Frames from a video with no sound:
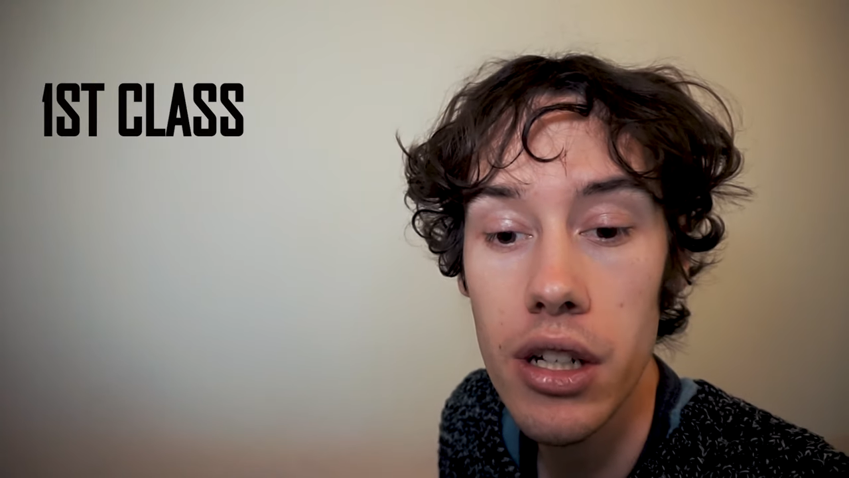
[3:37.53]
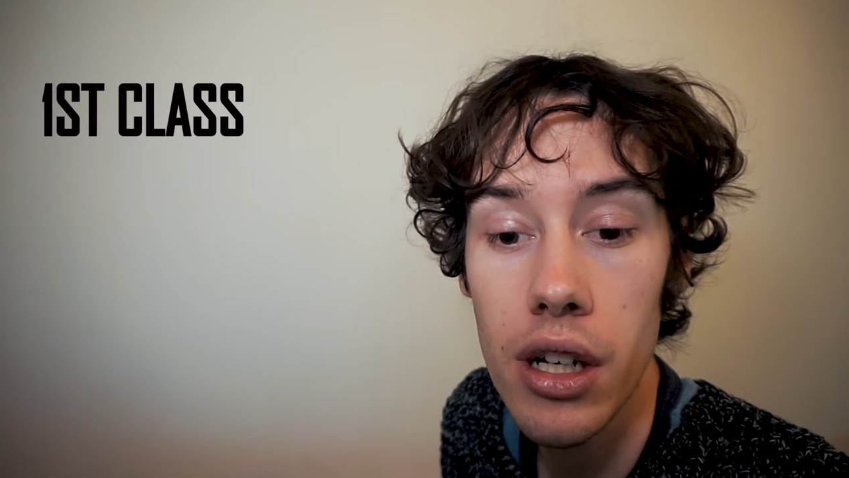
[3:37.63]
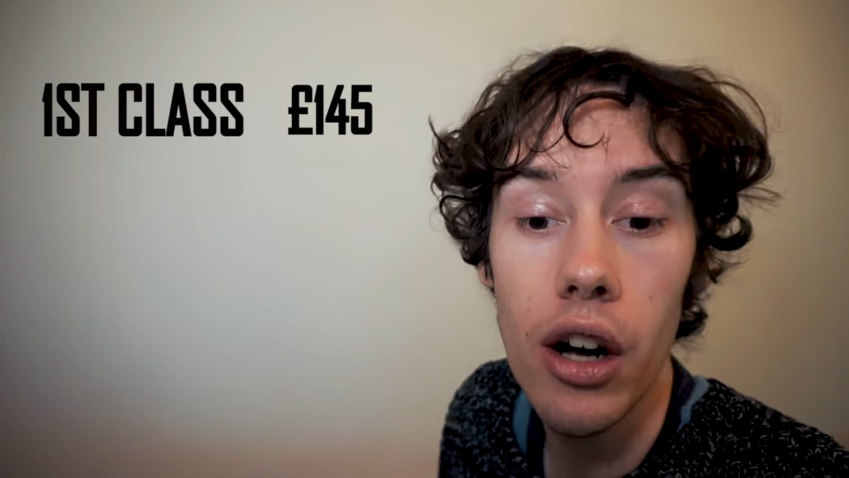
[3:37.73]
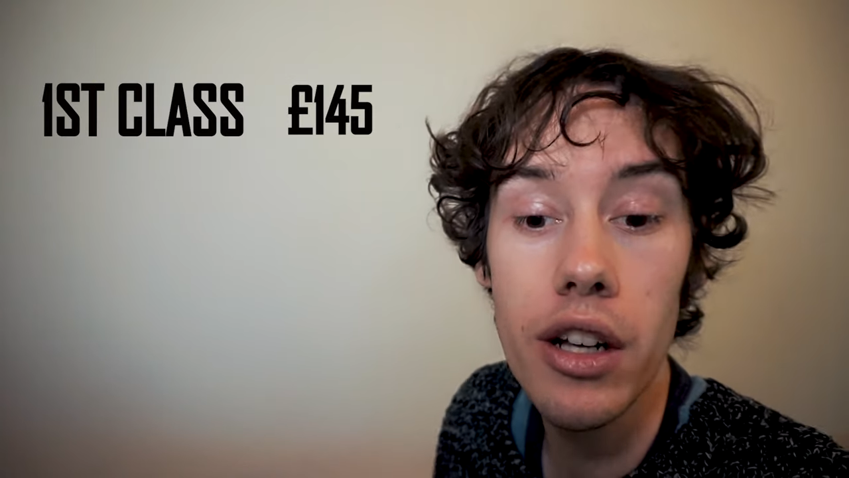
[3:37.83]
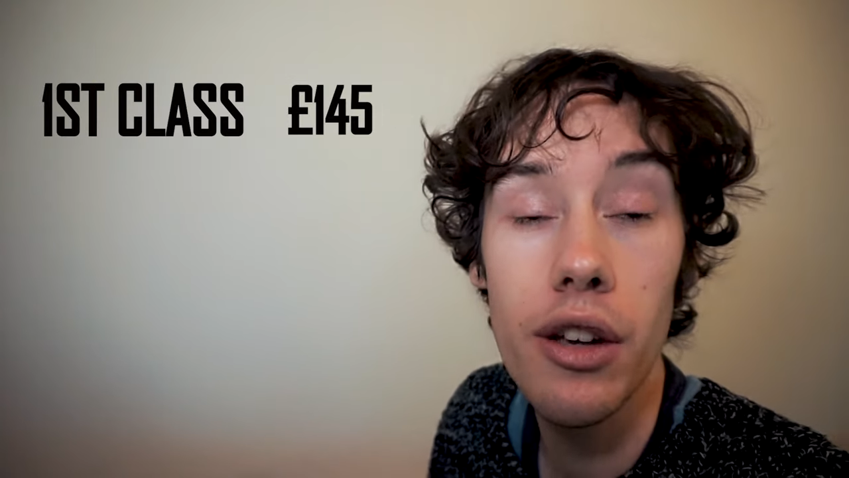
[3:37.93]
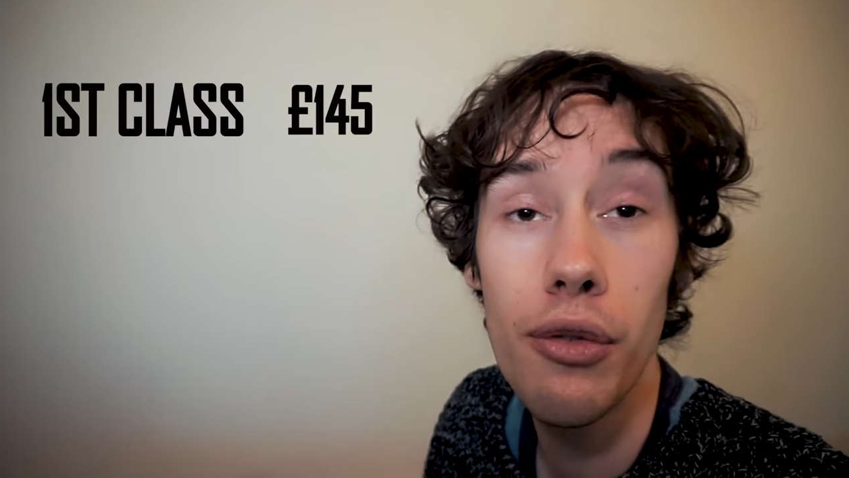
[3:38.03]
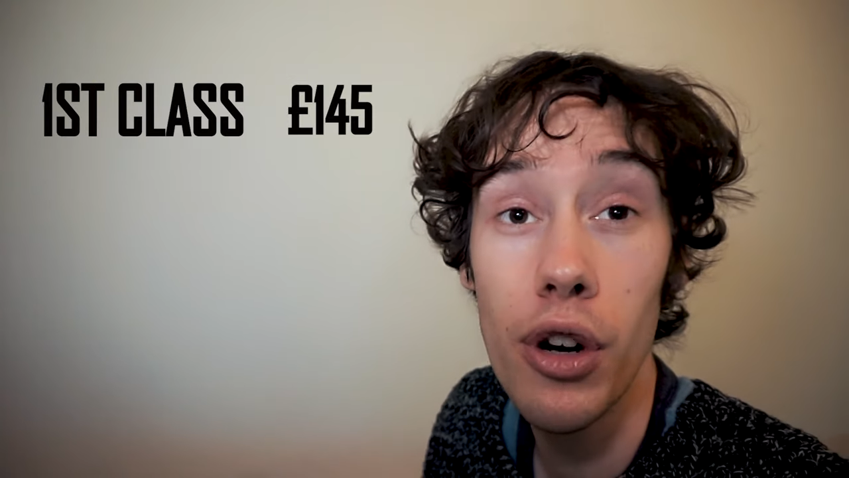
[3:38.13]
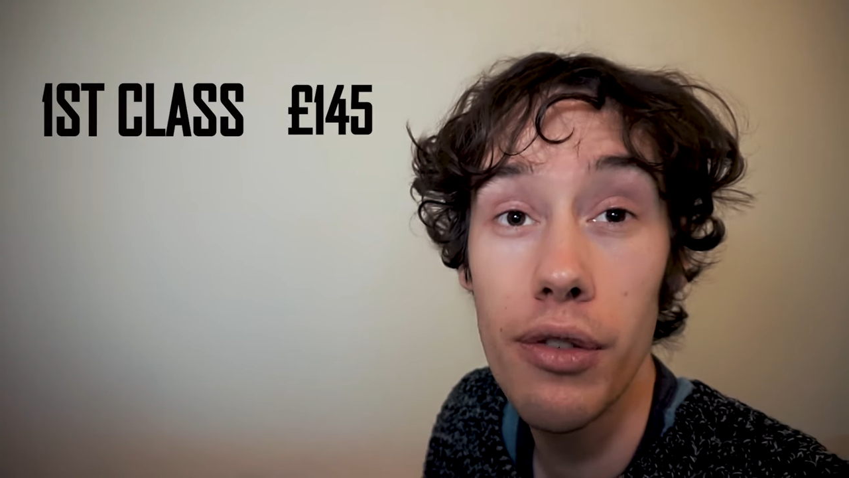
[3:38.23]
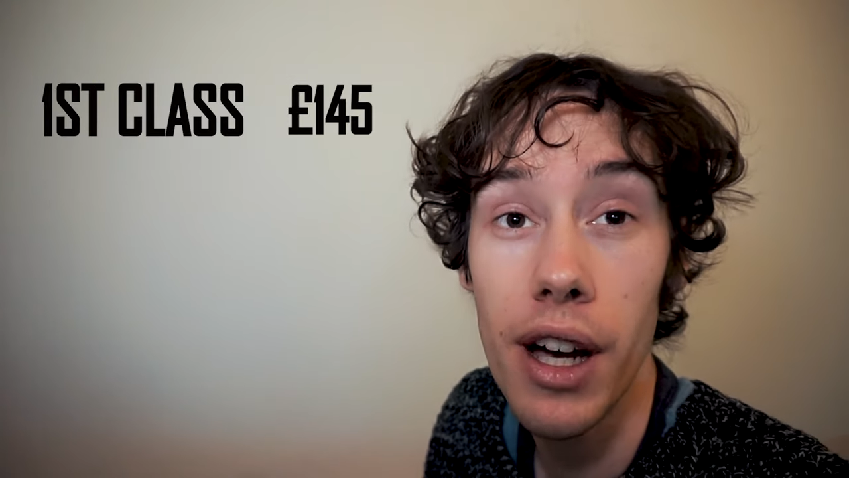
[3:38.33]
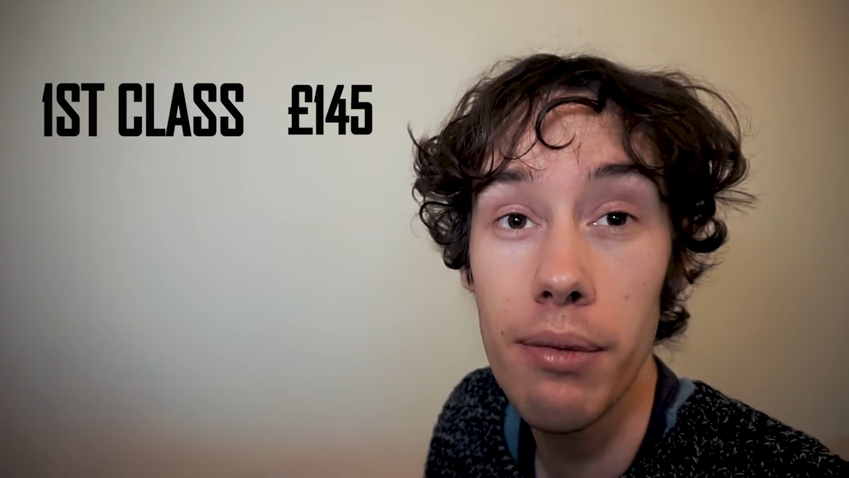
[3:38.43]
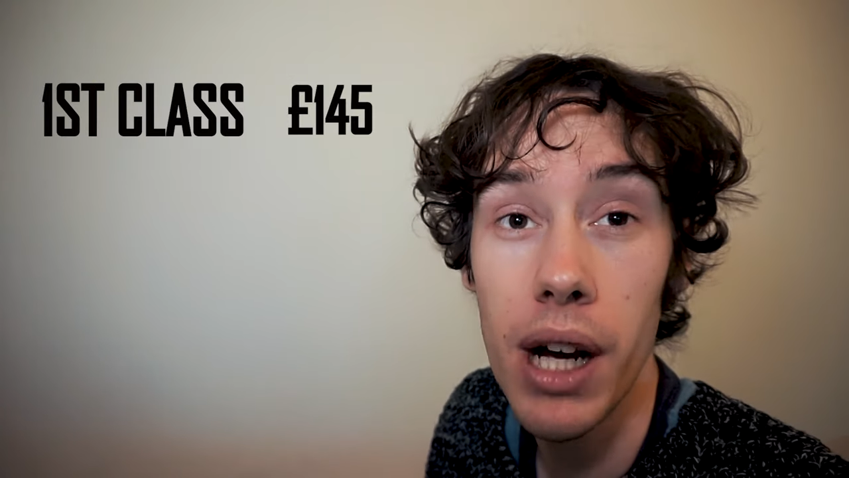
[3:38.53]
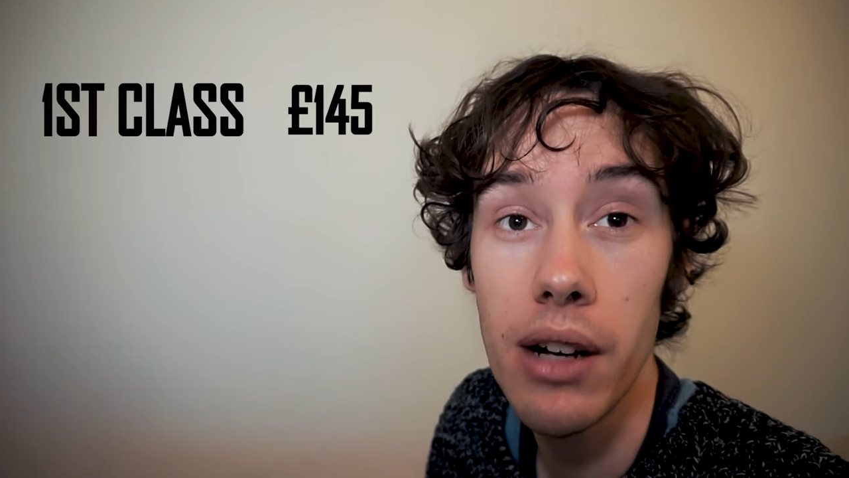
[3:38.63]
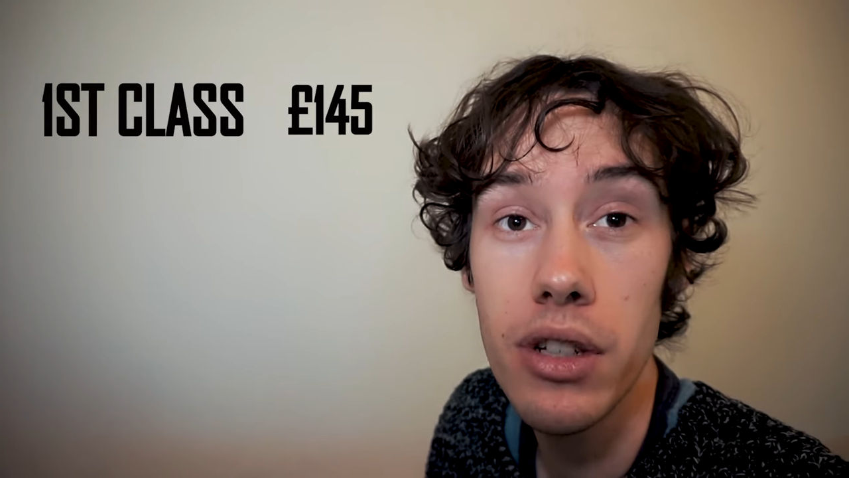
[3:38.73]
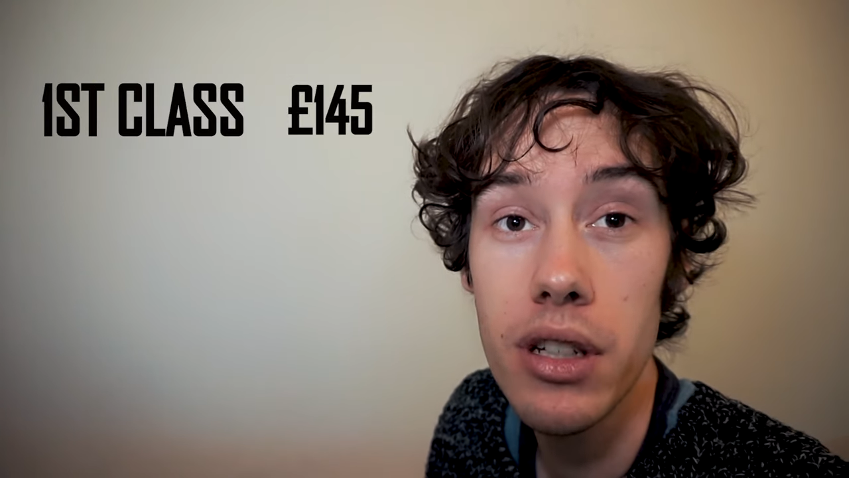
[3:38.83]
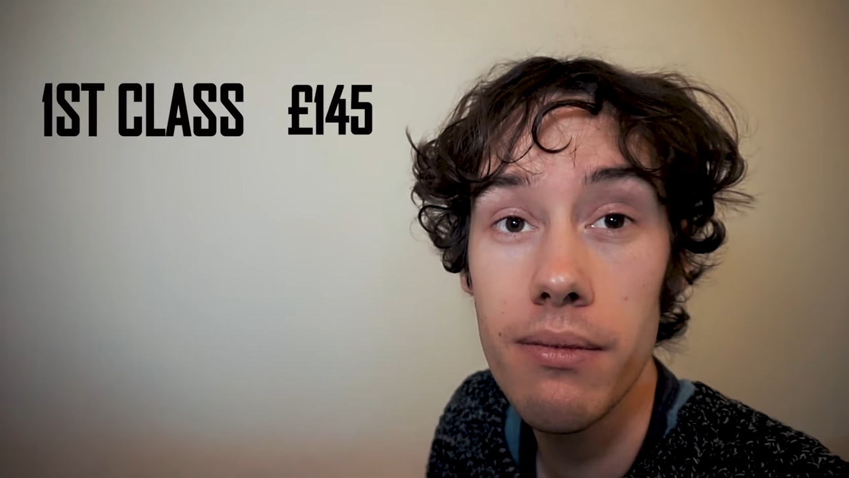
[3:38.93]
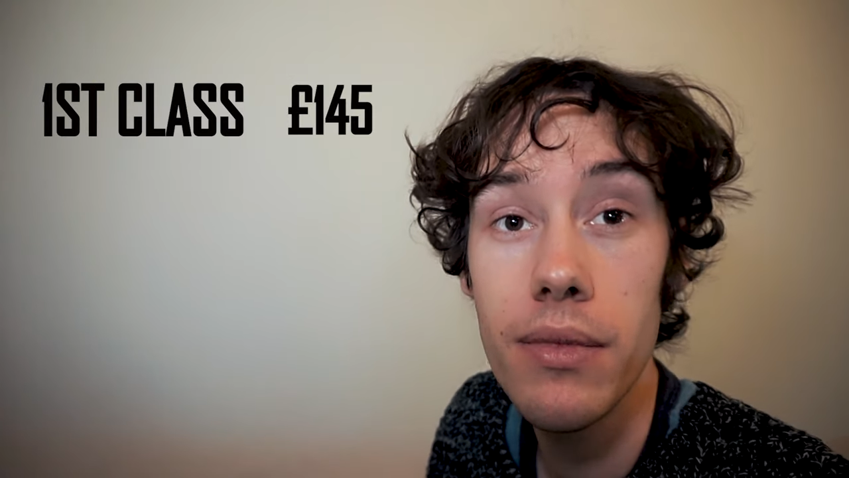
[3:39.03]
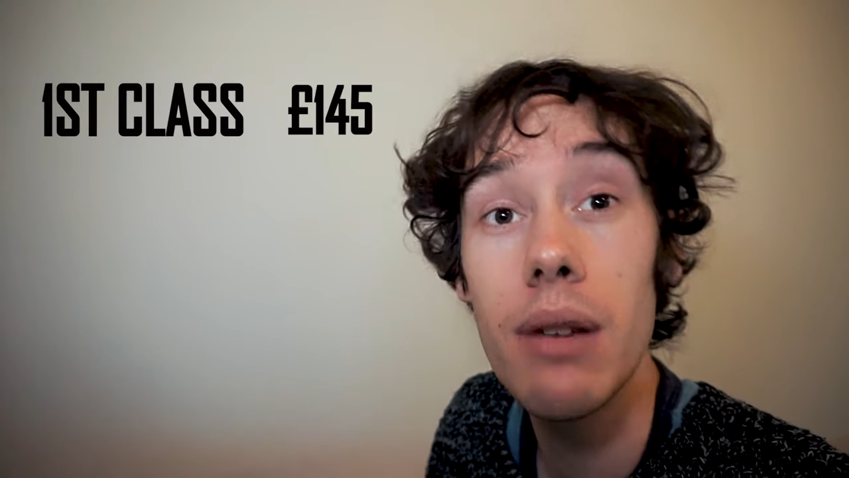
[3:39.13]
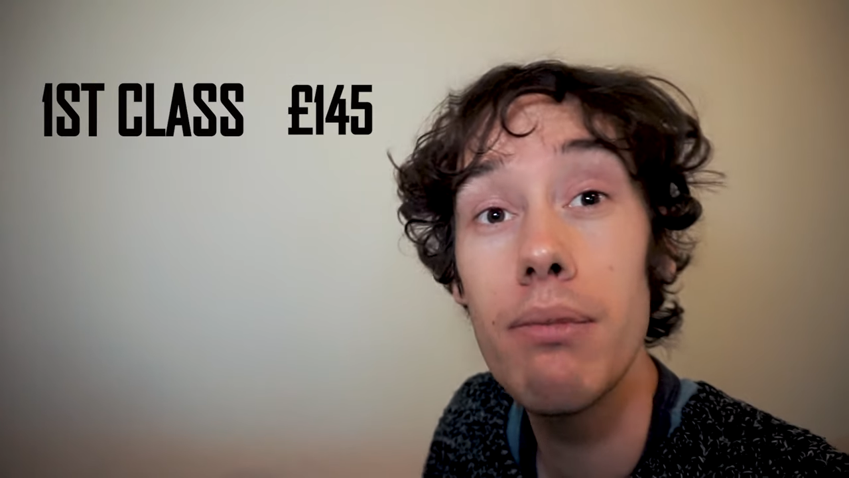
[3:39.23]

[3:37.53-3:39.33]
£145,